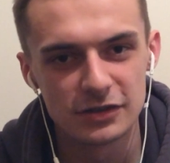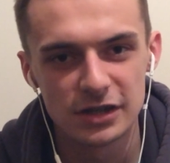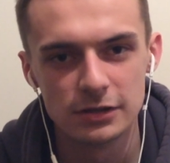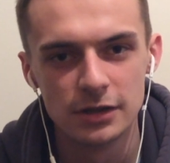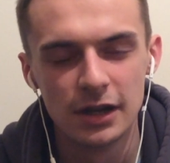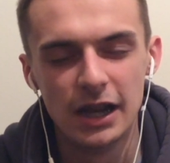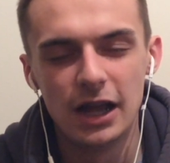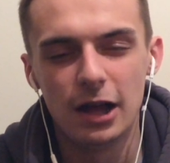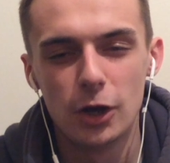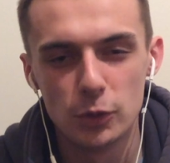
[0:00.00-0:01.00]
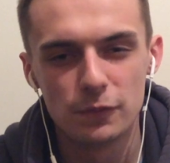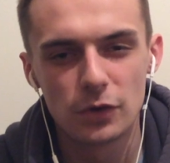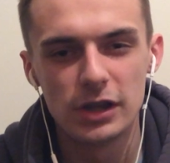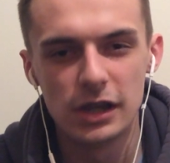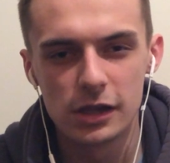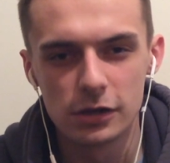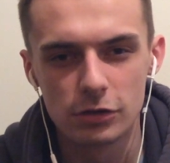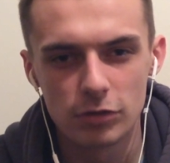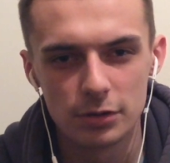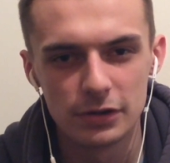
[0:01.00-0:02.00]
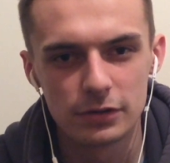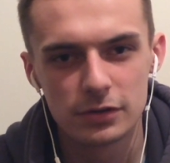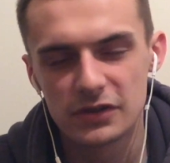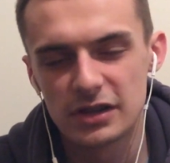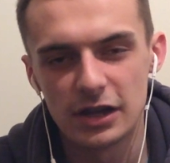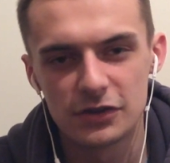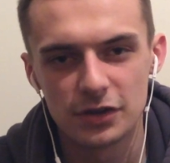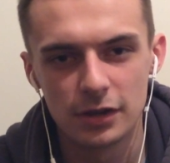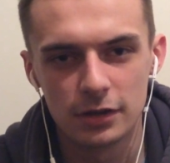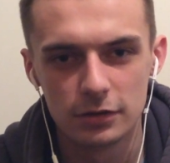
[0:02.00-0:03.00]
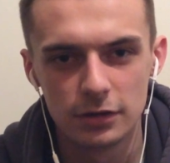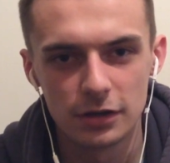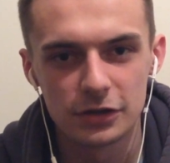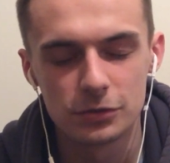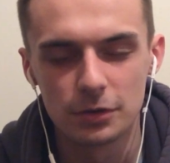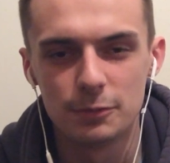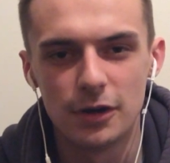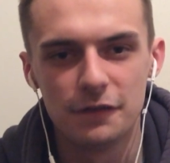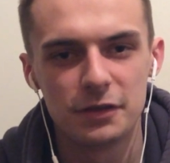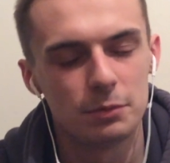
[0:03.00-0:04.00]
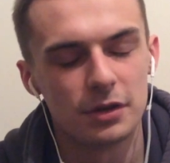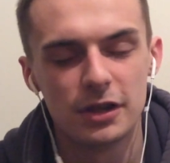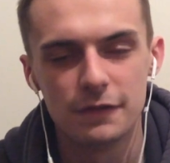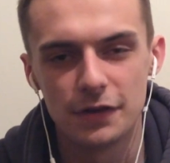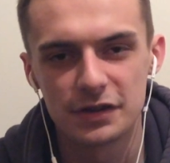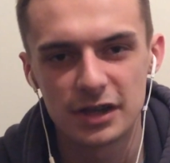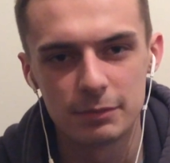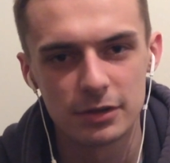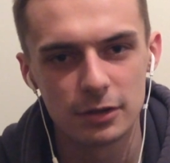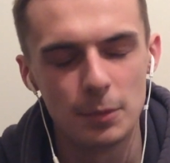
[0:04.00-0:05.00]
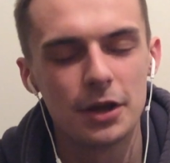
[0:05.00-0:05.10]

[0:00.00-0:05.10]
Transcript: So hopefully he can grow in stature like Jordan Marv did when he first came to the club.